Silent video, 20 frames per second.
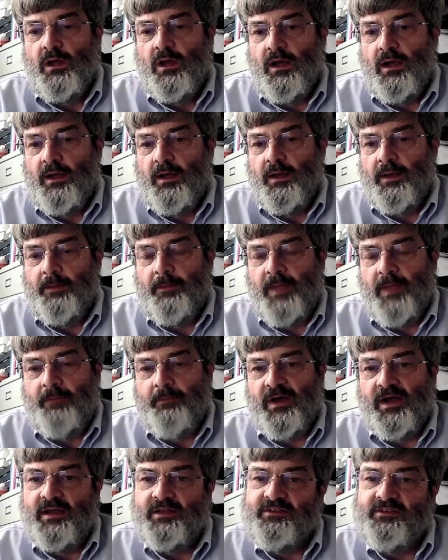Um, and
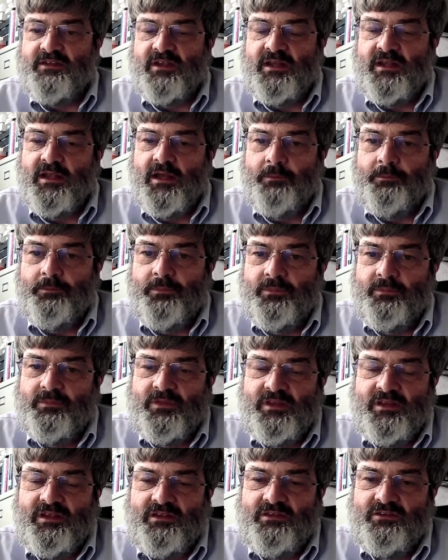by setting up
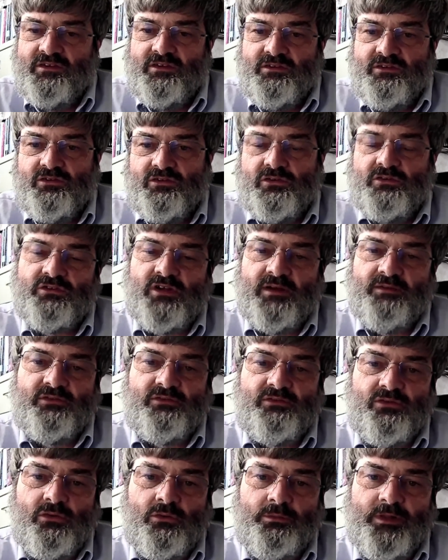these internal traffic
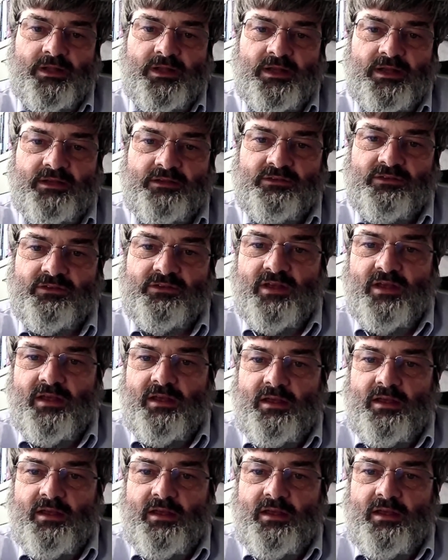control plans,